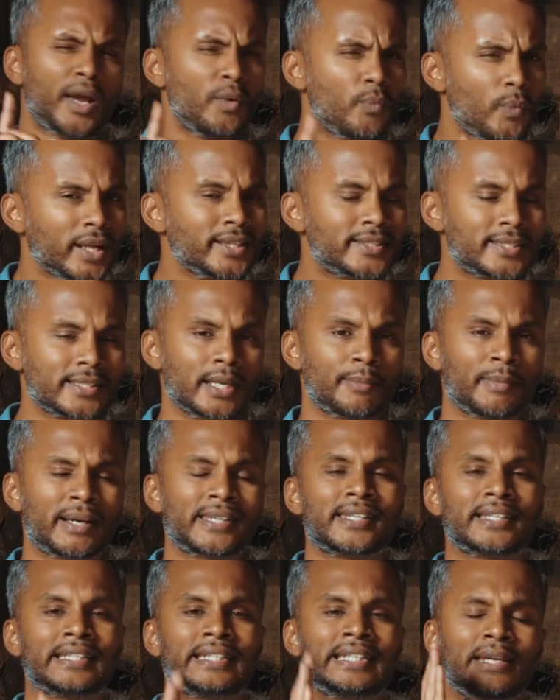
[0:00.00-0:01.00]
I went to them. I
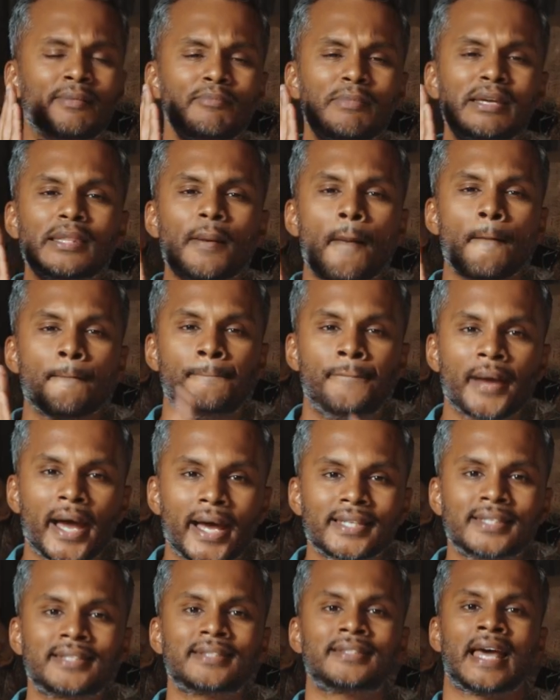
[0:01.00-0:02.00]
said, give me the
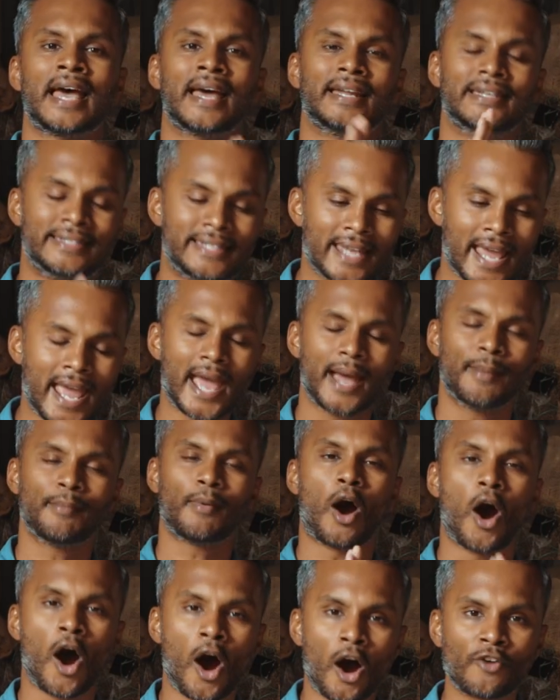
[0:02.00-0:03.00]
best damn
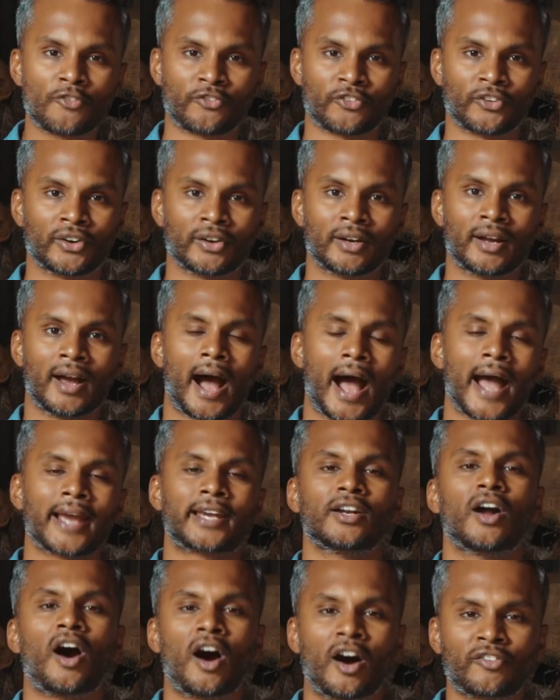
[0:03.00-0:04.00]
offer I
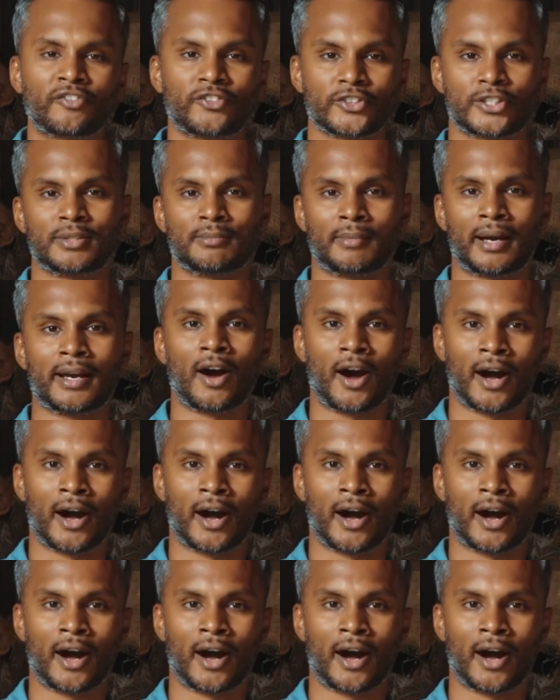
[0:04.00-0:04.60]
can offer to my